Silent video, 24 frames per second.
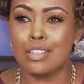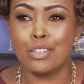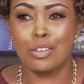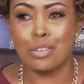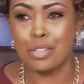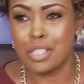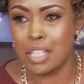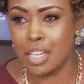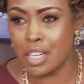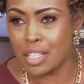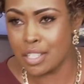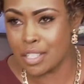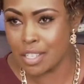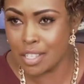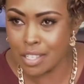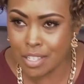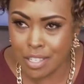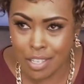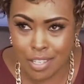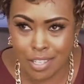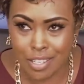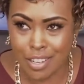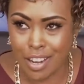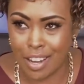the due
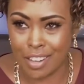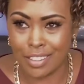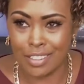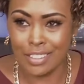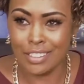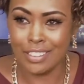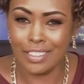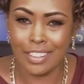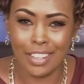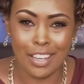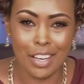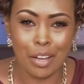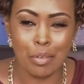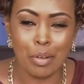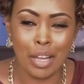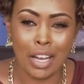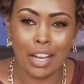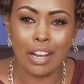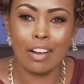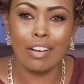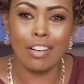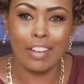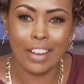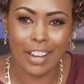diligence is done, I'm
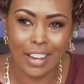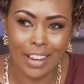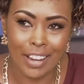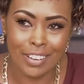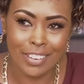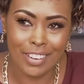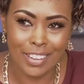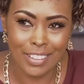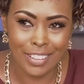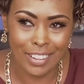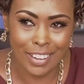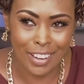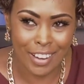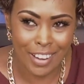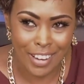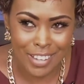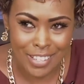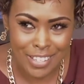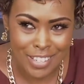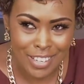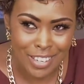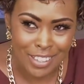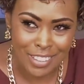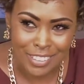like, okay, I've got the
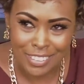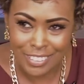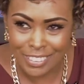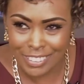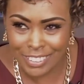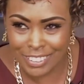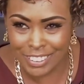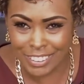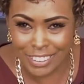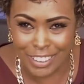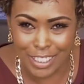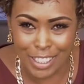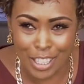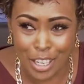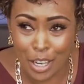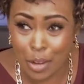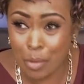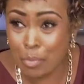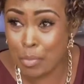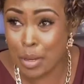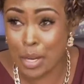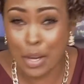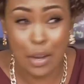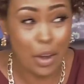cash here.
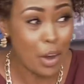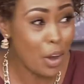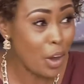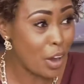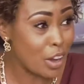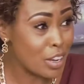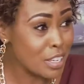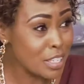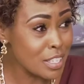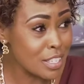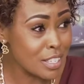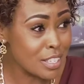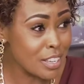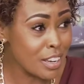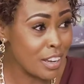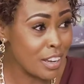Because,